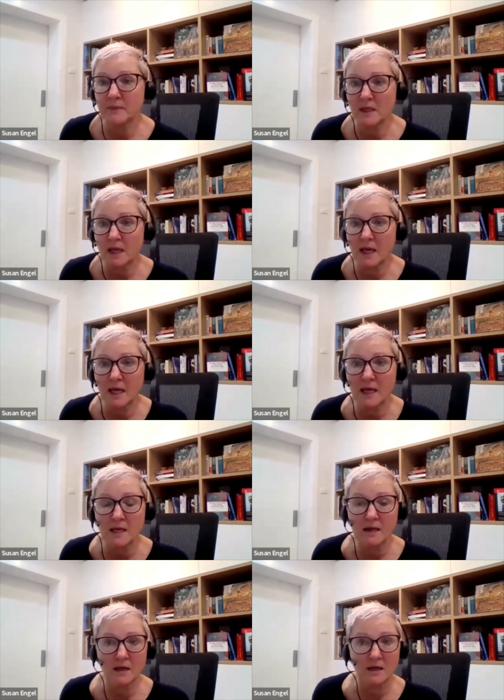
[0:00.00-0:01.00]

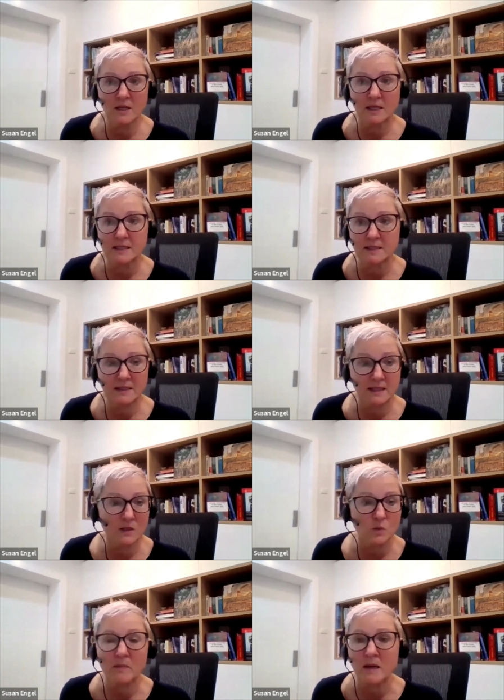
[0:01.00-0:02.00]
He
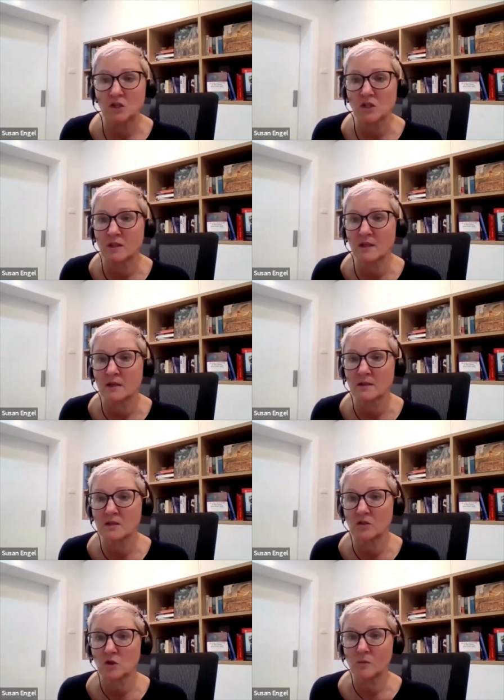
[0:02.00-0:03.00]
says, you mentioned
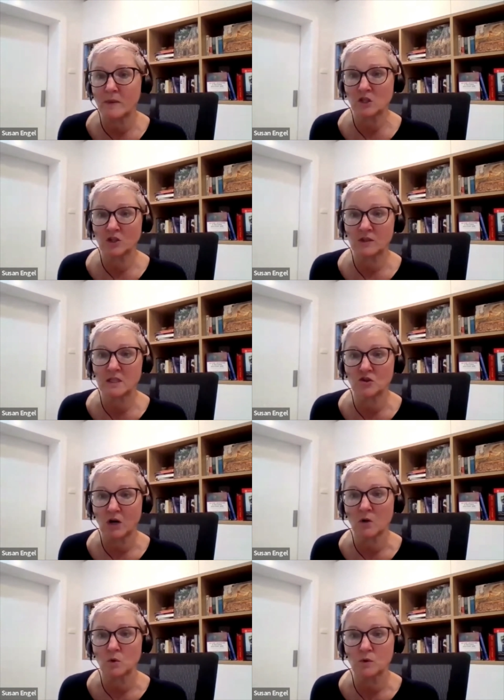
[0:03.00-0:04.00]
the
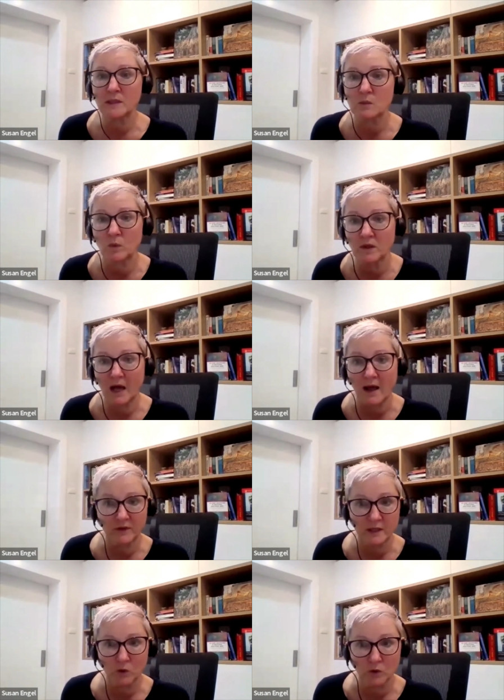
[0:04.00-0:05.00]
struggles with
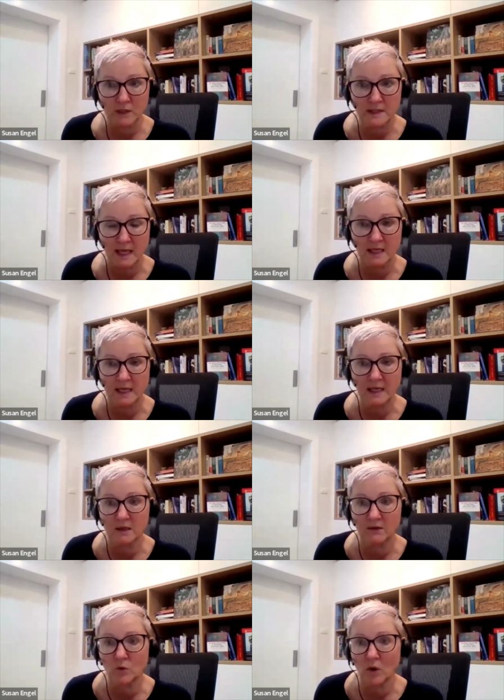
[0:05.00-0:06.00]
livelihoods and
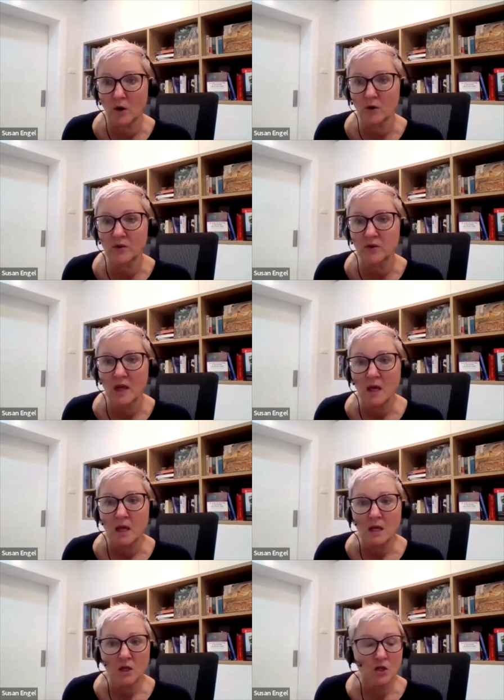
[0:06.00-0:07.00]
negative growth.
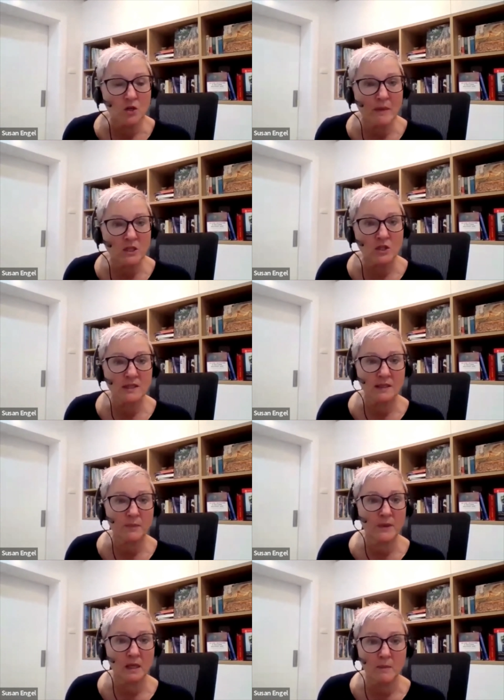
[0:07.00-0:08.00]
Can you mention
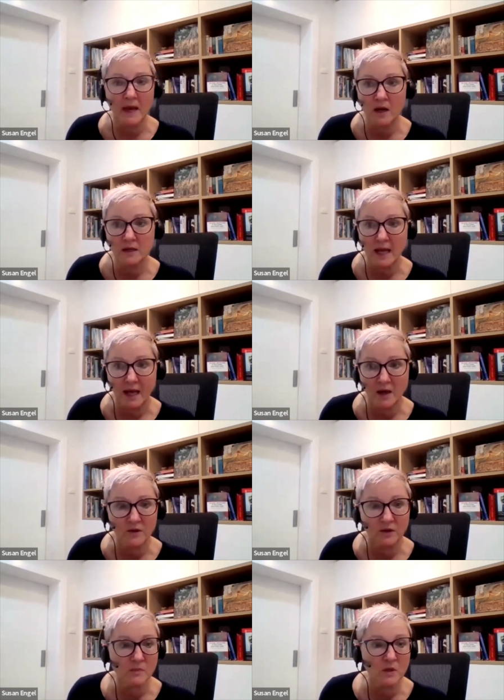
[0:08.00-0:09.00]
something about how
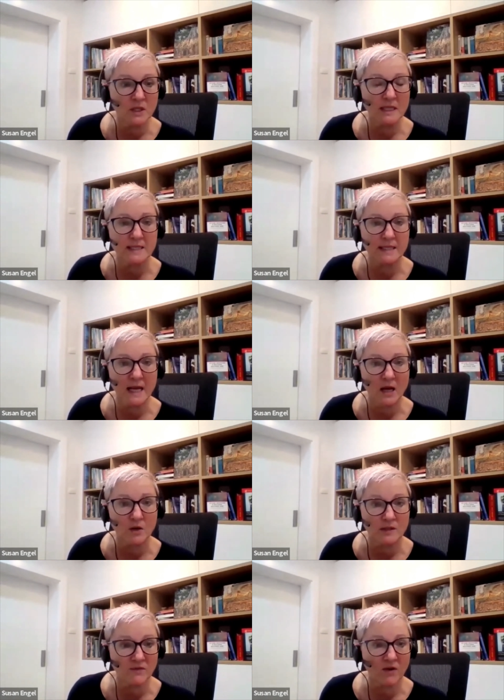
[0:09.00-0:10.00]
the communities are now
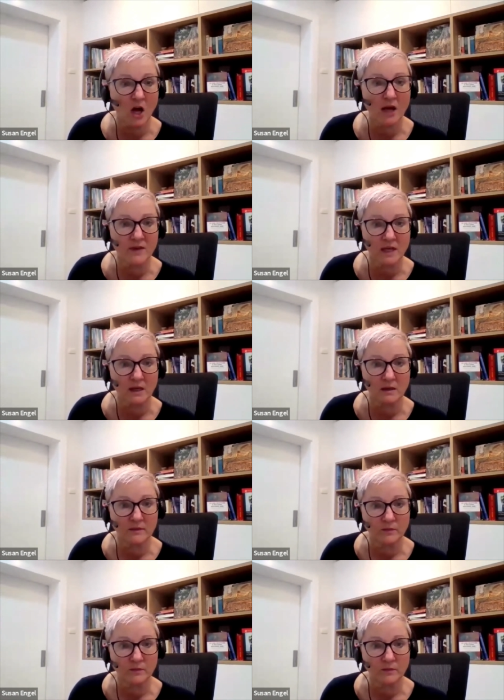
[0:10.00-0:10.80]
surviving?